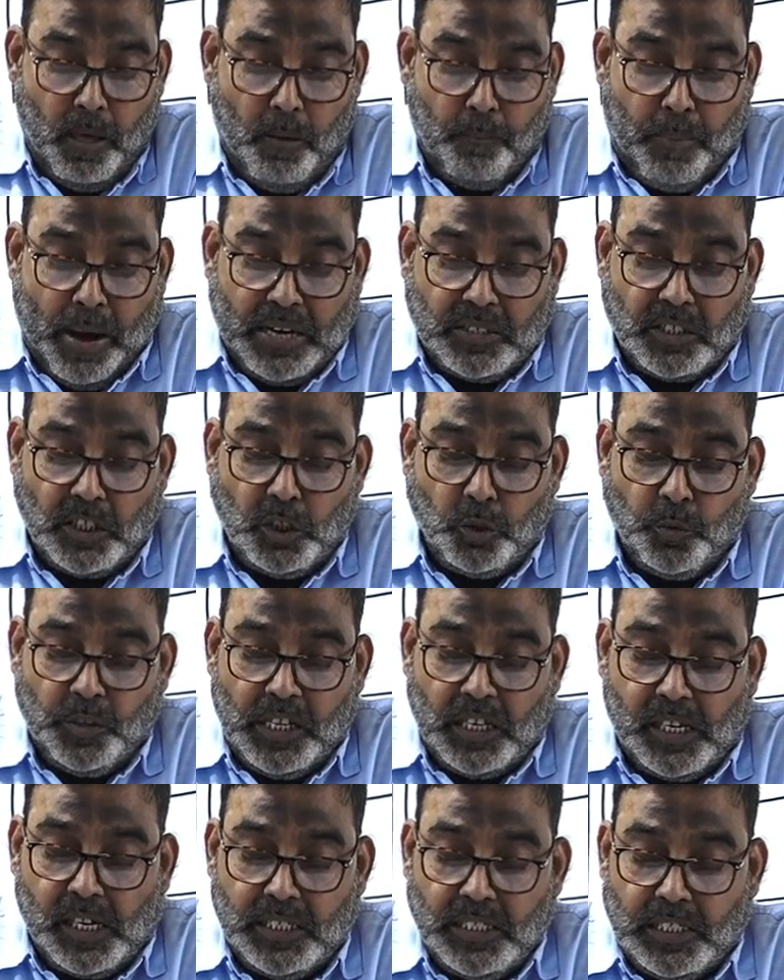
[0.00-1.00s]
Parsons with
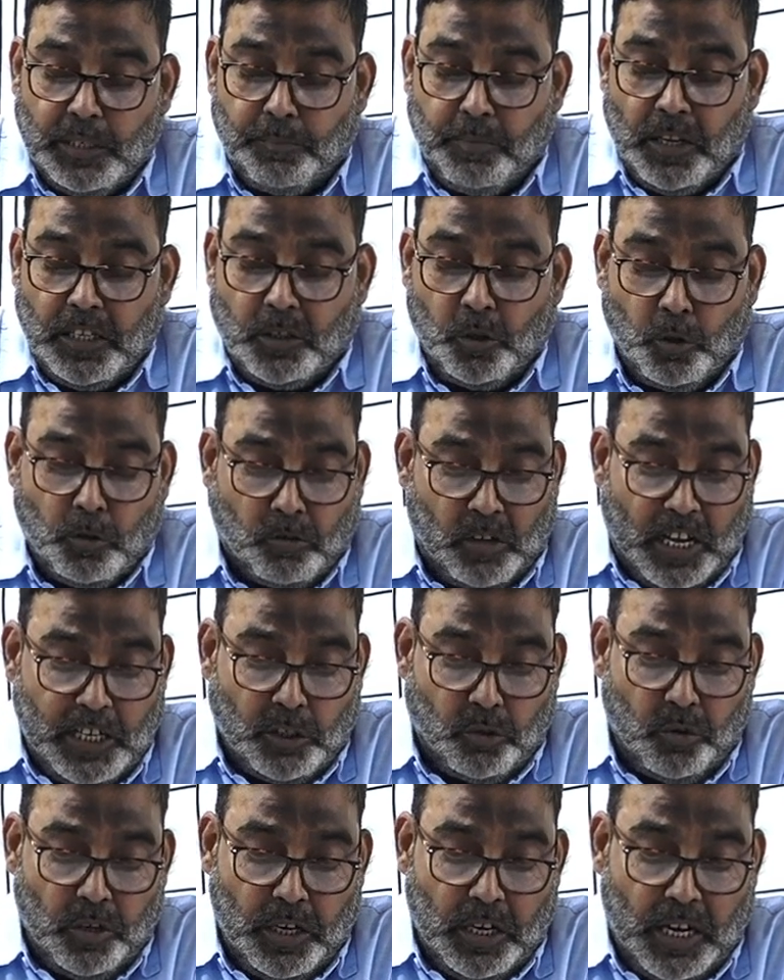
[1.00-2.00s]
the concept also tries
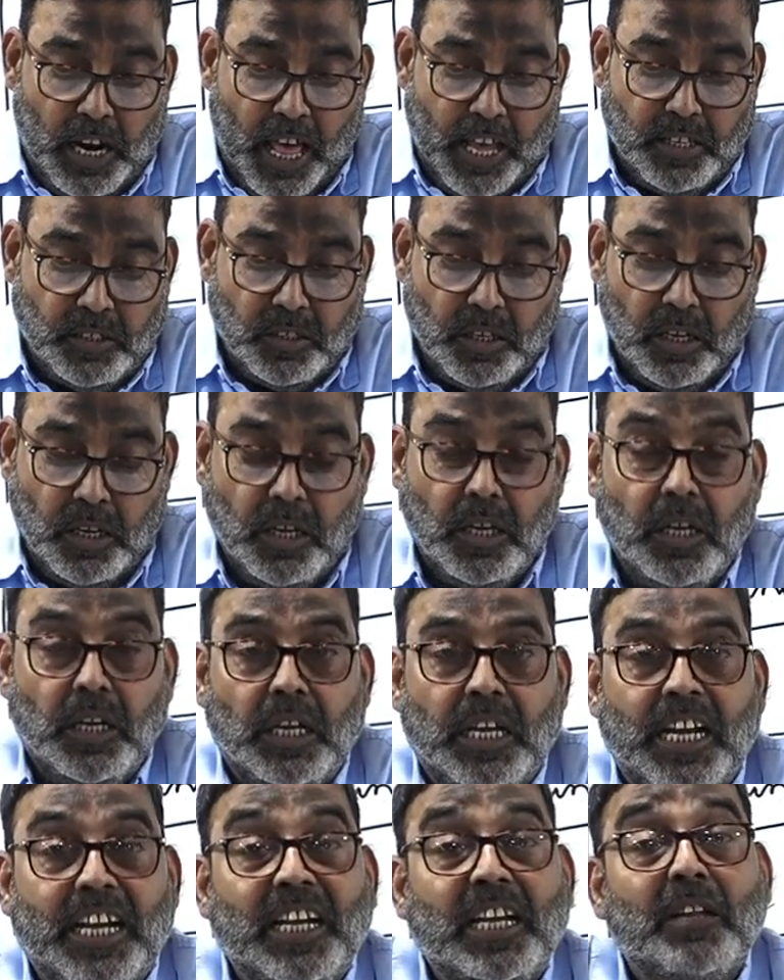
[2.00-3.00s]
to analyze
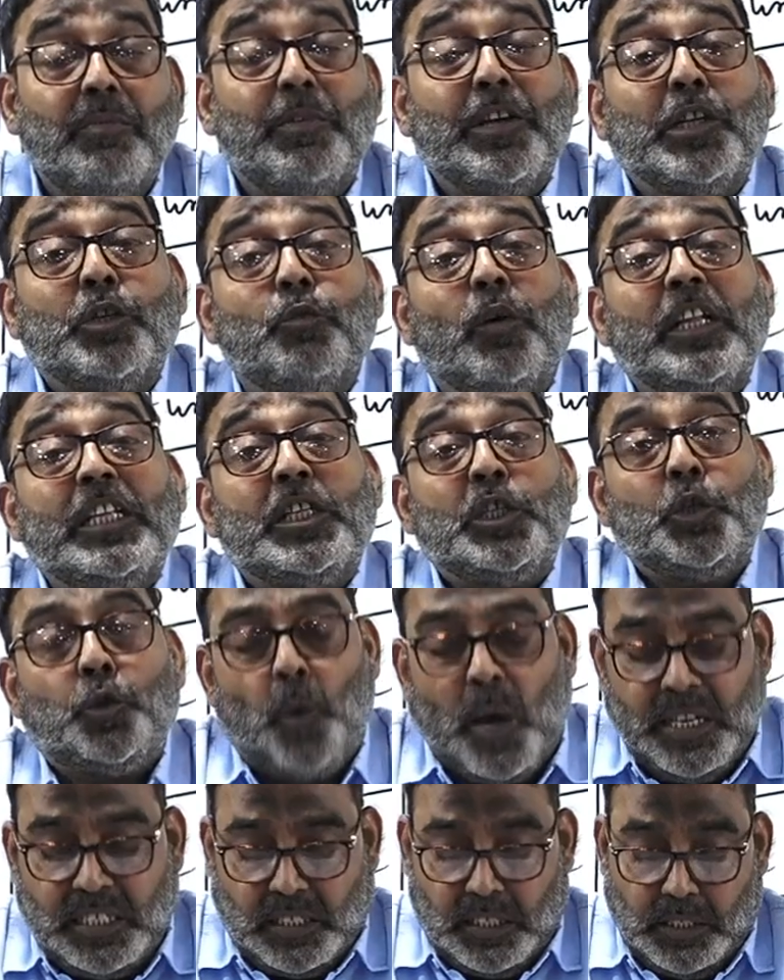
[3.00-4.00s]
individual
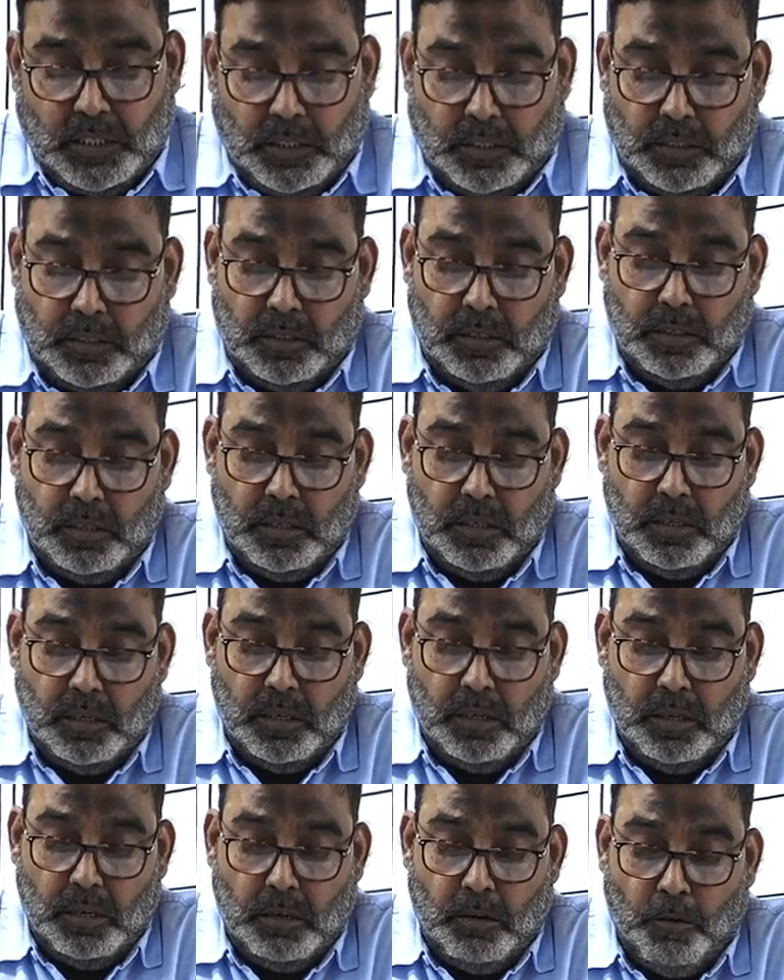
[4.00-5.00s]
choices
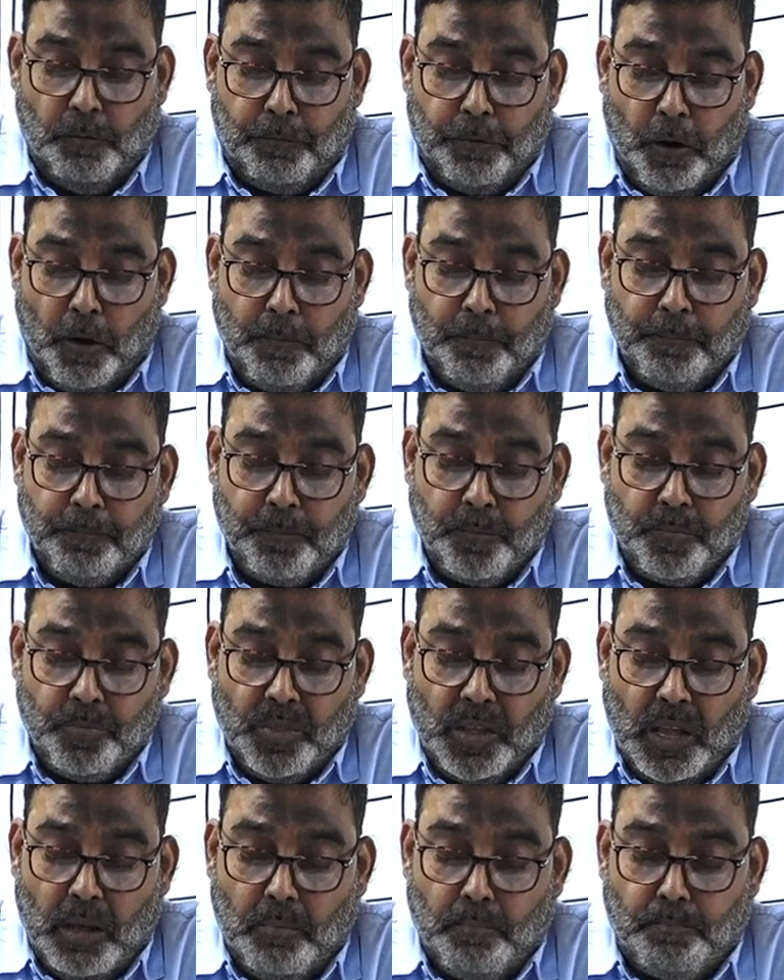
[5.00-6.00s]
from
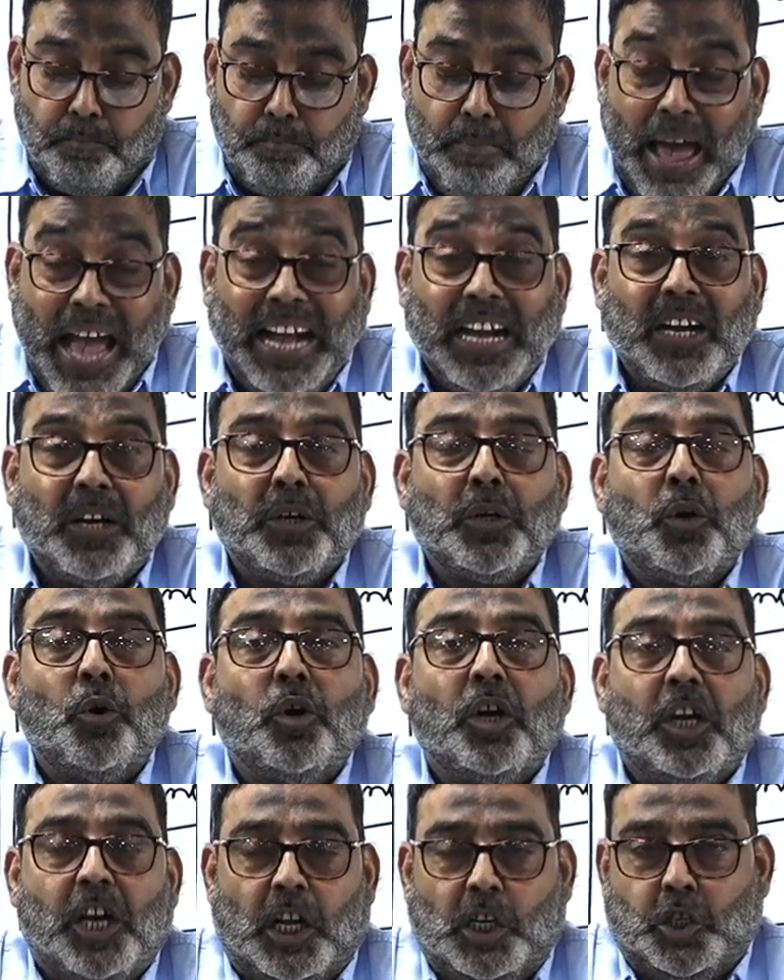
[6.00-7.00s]

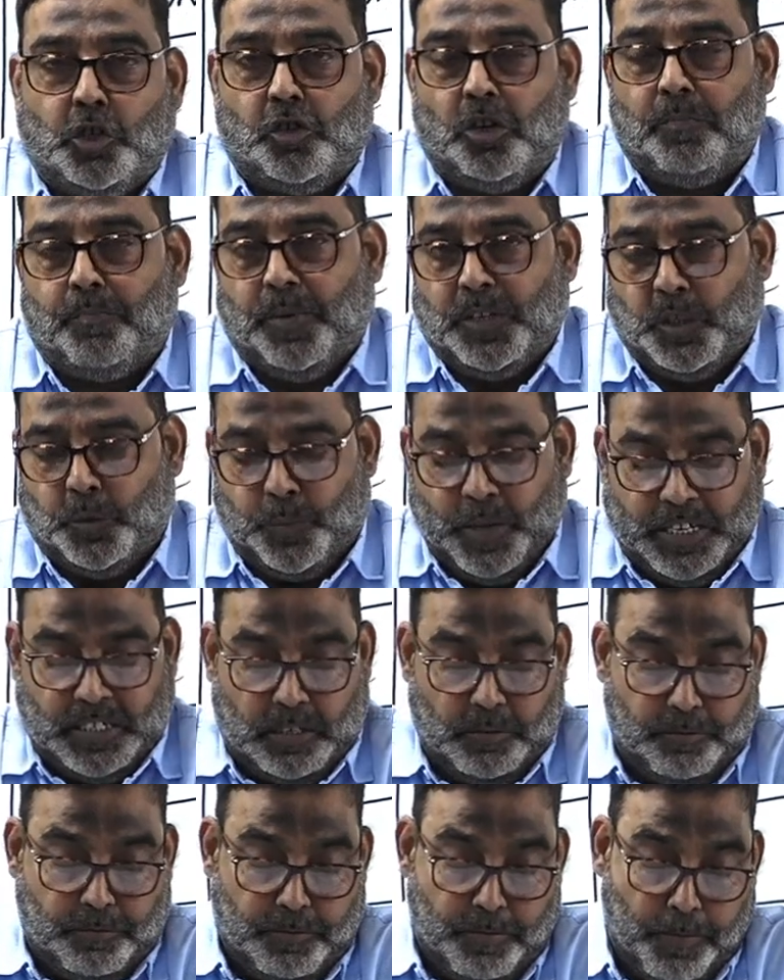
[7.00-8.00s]
macro cultural
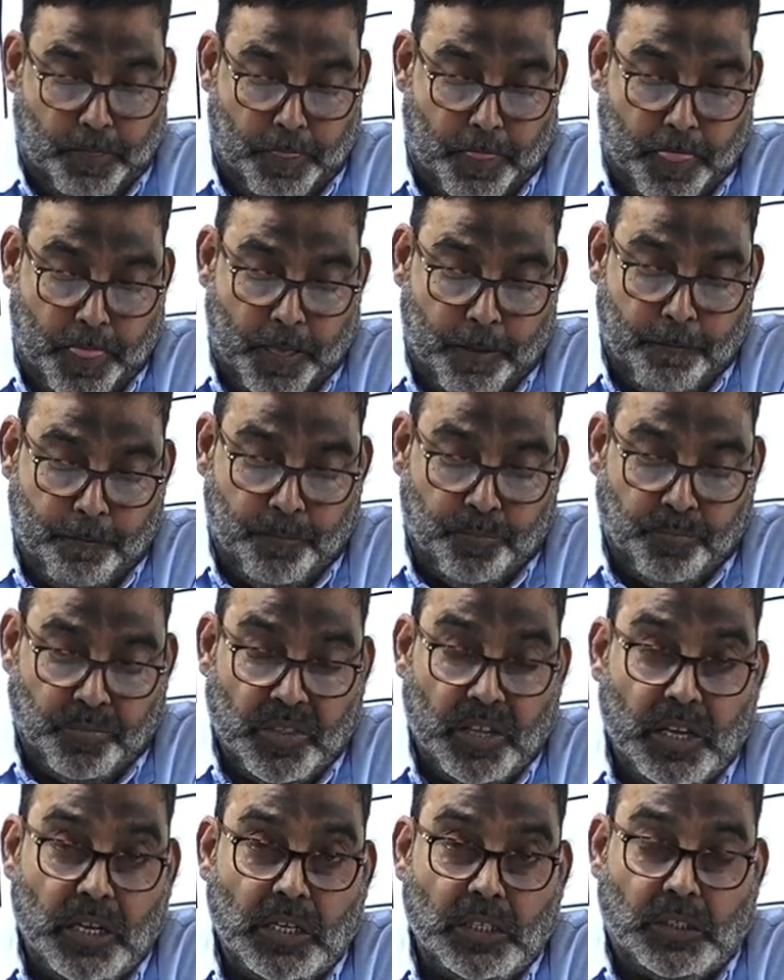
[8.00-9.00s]
perspective.
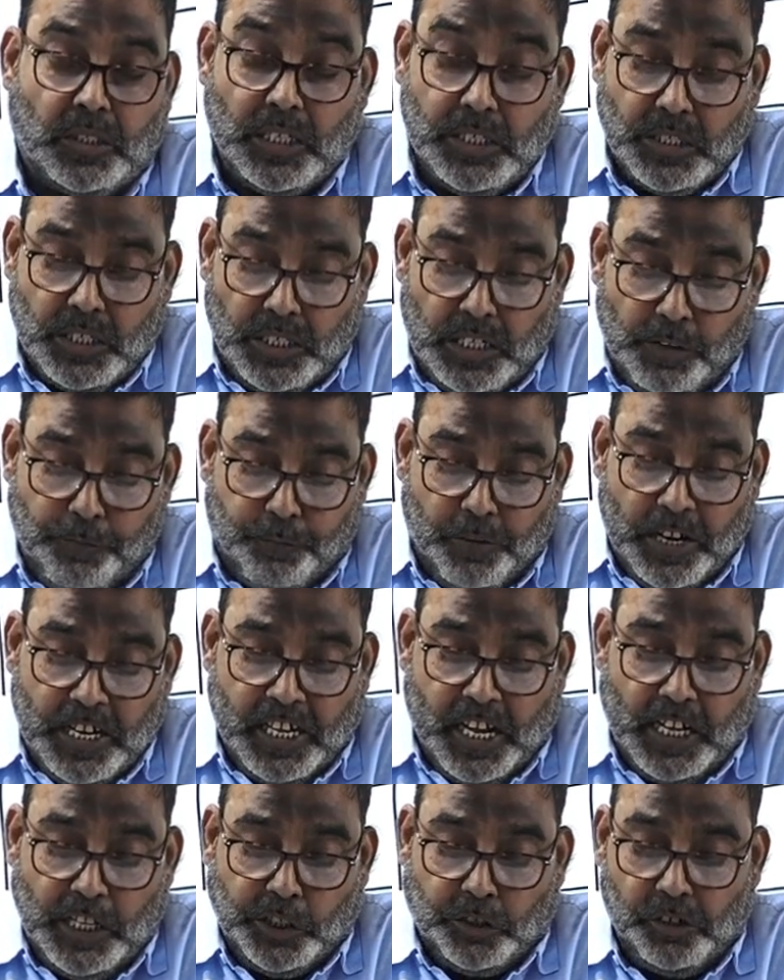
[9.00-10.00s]
Since
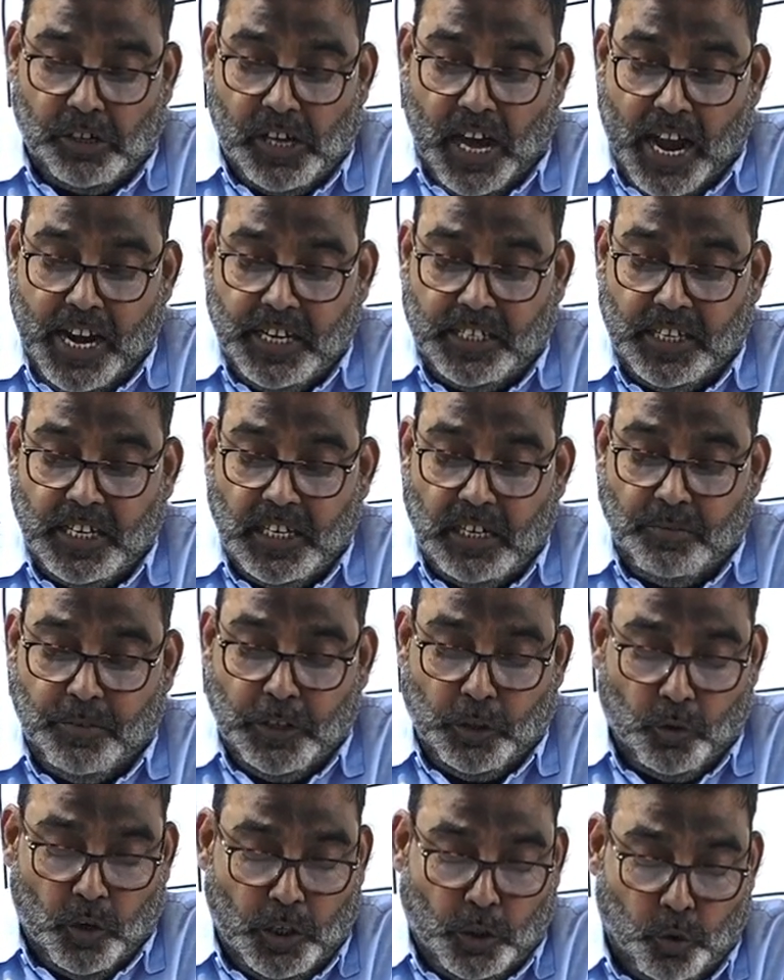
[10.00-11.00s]
different culture guide the
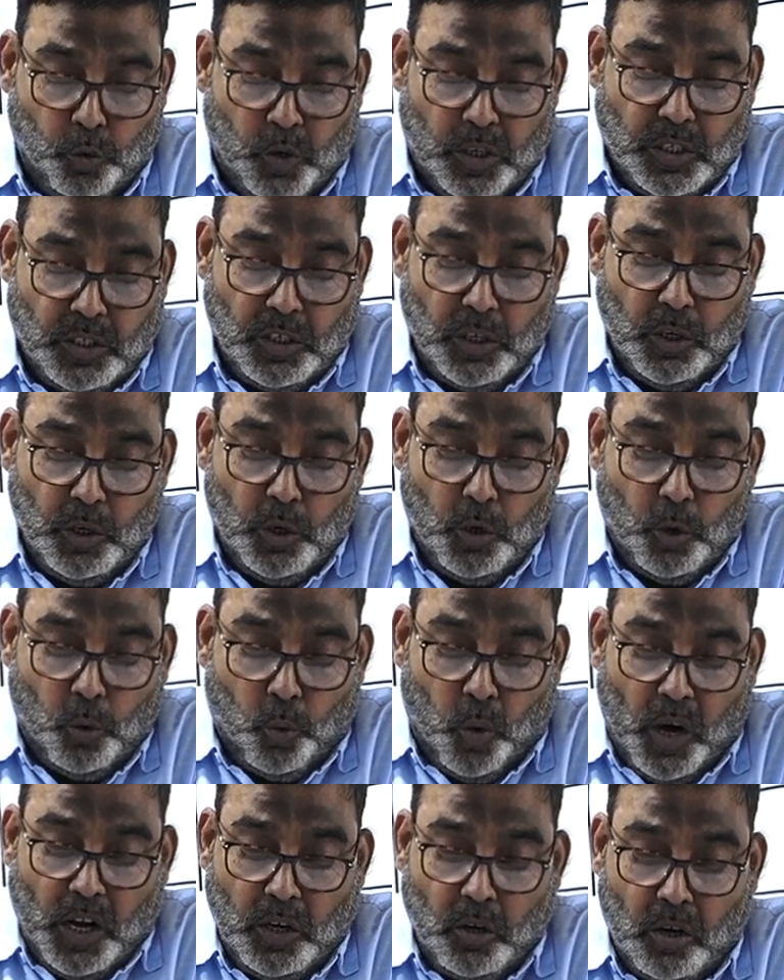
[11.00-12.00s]
individual towards
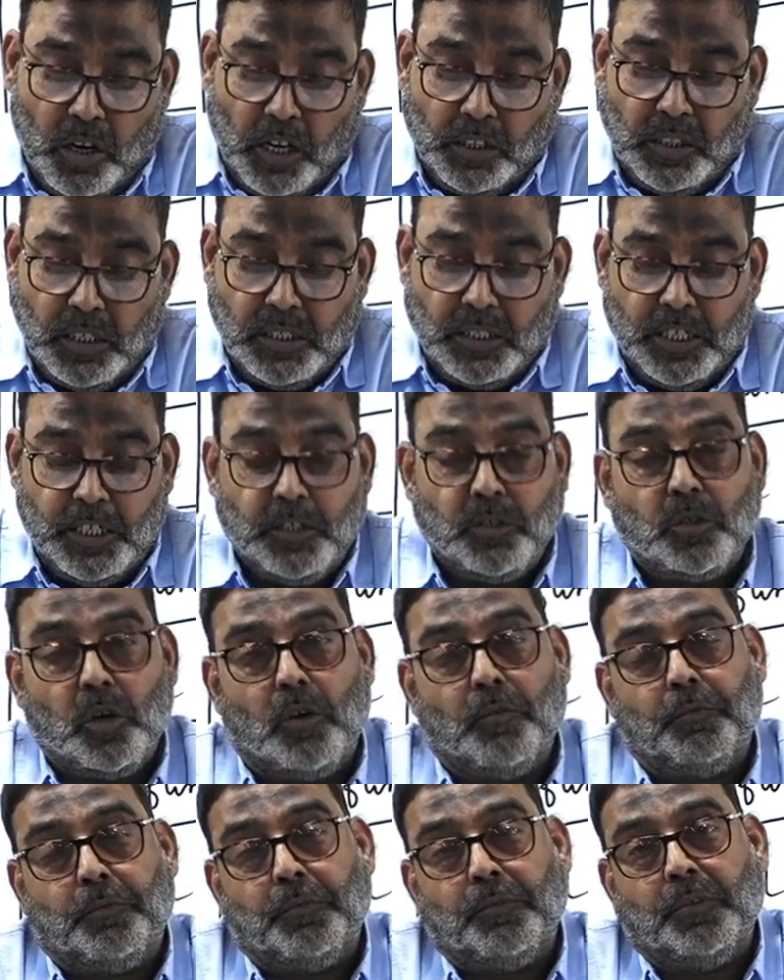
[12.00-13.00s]
one or other sets
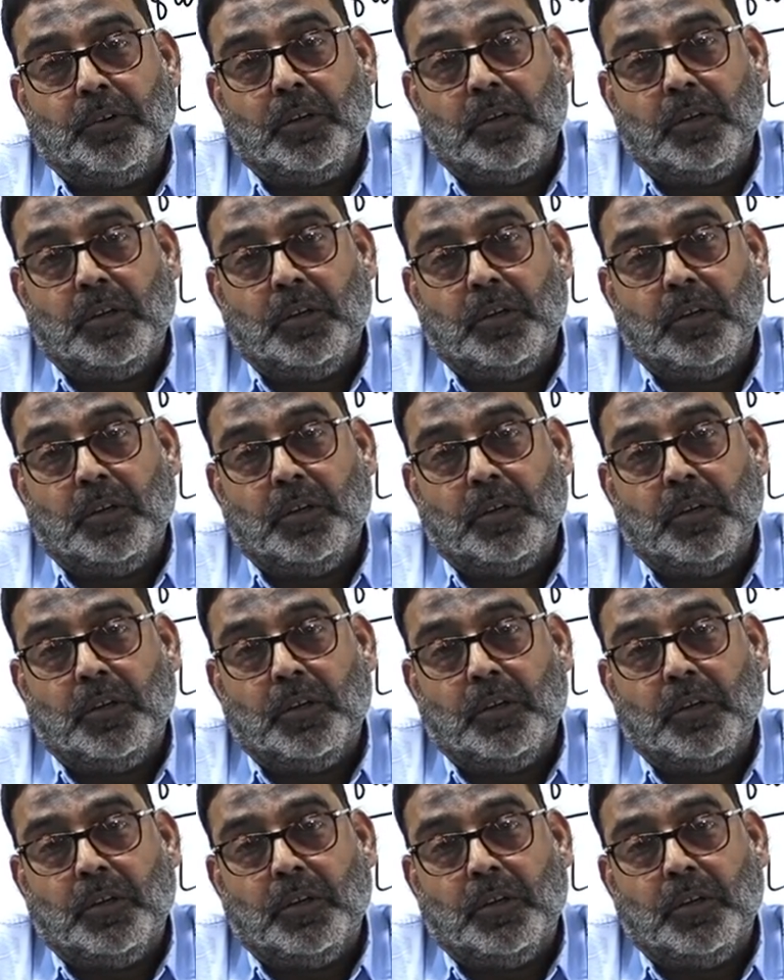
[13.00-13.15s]
of